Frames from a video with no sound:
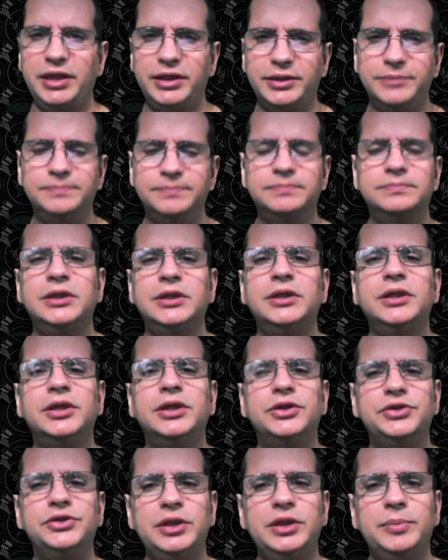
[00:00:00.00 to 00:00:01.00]
A
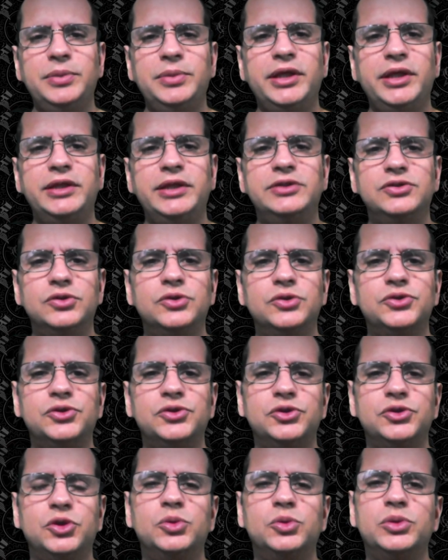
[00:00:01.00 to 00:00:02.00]
DBA is also
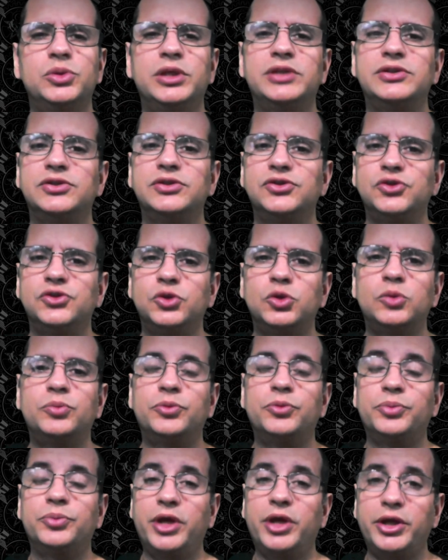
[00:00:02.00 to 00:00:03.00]
known as a sole
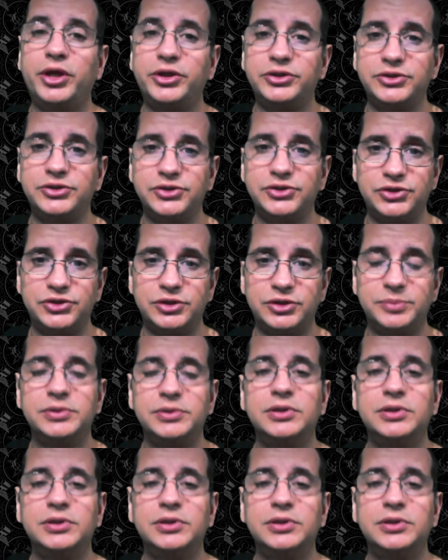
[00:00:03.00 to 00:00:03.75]
proprietorship,